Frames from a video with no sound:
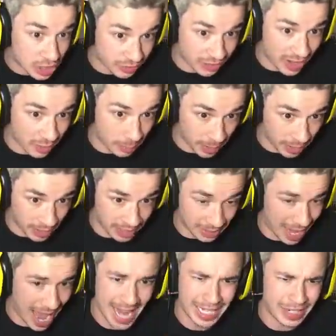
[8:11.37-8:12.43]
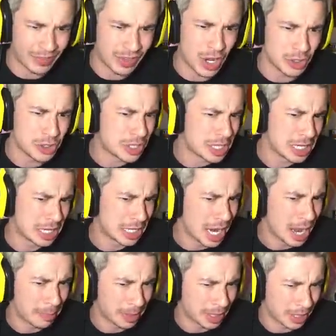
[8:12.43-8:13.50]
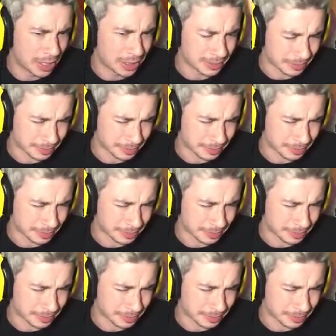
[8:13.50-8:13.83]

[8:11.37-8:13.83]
survivability. I didn't even know you can get up here.